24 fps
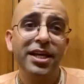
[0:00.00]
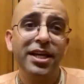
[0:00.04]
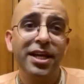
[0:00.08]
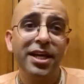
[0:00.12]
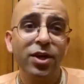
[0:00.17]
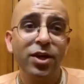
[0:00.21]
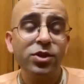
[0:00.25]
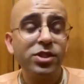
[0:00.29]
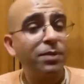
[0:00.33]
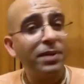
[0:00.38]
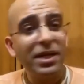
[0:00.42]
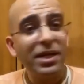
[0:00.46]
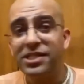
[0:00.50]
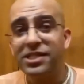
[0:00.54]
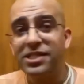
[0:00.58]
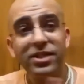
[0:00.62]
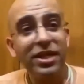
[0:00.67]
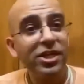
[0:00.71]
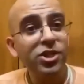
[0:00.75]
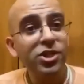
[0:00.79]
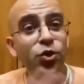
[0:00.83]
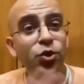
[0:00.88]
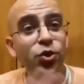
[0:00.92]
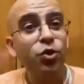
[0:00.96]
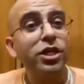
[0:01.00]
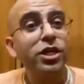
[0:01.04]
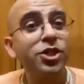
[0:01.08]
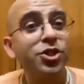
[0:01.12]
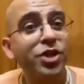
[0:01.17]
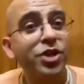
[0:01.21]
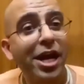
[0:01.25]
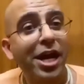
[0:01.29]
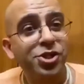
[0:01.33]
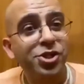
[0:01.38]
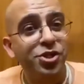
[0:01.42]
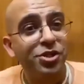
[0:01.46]
Now, sometimes even there is no
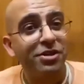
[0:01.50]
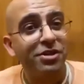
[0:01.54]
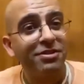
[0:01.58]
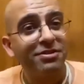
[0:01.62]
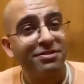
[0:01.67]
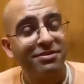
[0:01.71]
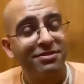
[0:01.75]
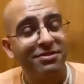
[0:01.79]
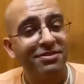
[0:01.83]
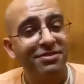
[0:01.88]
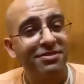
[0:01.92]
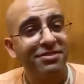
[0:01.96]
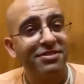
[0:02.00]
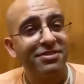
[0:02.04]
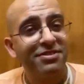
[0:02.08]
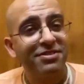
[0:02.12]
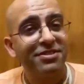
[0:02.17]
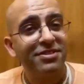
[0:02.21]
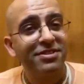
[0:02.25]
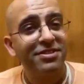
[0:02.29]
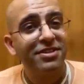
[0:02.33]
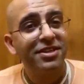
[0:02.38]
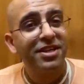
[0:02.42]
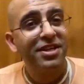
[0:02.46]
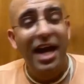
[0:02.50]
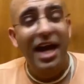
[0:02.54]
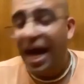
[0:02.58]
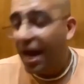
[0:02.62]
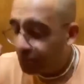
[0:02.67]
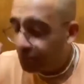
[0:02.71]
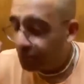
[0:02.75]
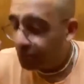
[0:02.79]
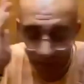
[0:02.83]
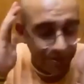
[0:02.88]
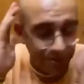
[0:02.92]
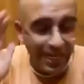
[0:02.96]
distraction. I'm
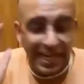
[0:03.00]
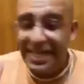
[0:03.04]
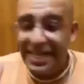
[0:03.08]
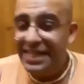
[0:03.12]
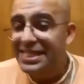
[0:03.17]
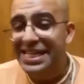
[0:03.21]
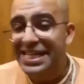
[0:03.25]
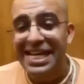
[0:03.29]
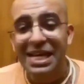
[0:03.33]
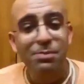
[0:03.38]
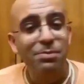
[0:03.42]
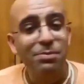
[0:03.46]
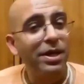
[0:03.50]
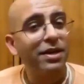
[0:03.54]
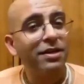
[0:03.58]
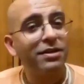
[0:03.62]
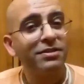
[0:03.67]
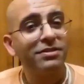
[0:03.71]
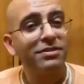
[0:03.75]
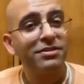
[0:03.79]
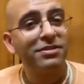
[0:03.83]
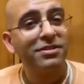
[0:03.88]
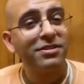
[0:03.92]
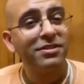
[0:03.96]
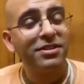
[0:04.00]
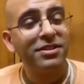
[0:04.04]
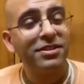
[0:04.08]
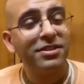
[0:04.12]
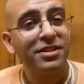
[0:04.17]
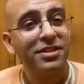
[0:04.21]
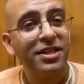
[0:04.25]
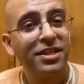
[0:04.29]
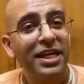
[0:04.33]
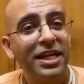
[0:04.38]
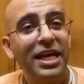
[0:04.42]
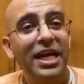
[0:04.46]
not feeling sleepy.
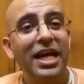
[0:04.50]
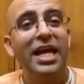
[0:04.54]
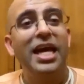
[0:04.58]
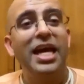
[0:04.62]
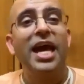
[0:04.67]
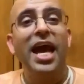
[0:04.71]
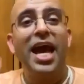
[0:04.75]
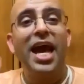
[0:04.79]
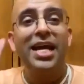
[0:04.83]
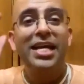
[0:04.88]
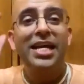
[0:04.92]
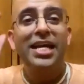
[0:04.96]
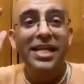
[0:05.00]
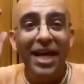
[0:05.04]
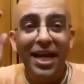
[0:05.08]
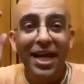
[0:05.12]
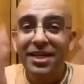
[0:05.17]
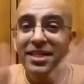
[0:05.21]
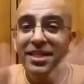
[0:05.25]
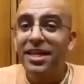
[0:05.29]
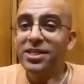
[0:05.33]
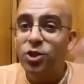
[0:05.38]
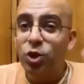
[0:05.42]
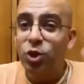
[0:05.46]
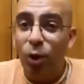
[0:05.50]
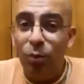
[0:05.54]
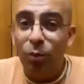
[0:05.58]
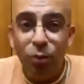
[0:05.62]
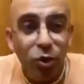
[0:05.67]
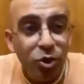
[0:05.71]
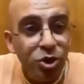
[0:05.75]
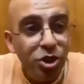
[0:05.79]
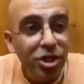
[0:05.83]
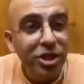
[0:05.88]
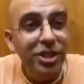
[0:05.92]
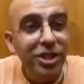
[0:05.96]
And yet, there is an
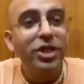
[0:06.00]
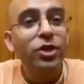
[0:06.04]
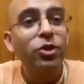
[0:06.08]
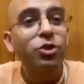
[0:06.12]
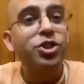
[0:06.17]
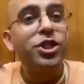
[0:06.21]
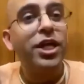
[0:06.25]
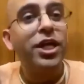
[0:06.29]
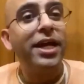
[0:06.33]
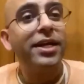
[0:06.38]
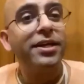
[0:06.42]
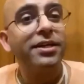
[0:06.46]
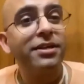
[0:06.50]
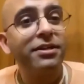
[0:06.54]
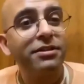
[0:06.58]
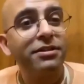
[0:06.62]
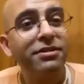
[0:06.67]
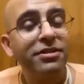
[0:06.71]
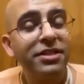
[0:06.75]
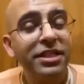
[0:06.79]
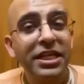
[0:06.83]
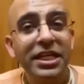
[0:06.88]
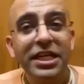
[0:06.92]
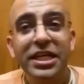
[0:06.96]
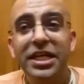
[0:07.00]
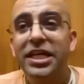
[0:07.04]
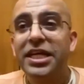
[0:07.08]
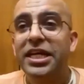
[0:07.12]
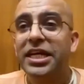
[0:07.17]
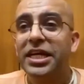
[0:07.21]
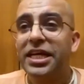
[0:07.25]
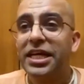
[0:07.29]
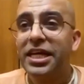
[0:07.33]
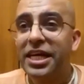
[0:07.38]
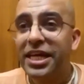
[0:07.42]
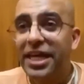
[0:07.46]
opportunity to chant.
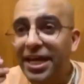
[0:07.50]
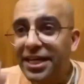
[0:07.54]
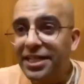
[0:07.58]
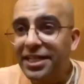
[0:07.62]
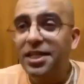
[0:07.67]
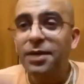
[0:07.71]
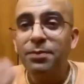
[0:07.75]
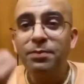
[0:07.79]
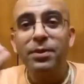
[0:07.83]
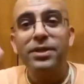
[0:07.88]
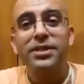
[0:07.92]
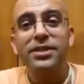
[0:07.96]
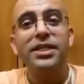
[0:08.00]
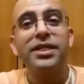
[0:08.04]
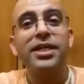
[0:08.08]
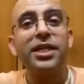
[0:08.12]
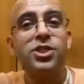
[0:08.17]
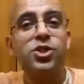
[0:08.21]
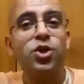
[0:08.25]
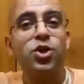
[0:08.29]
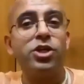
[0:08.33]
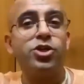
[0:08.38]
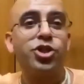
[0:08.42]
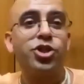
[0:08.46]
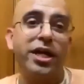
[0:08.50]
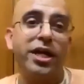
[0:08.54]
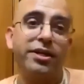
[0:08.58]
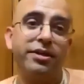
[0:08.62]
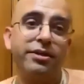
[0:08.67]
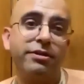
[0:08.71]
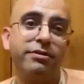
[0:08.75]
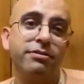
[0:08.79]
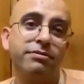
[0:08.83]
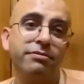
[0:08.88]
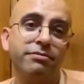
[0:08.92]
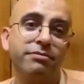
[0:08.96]
Yet, the person does not
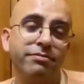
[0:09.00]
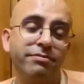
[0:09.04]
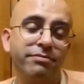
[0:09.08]
chant.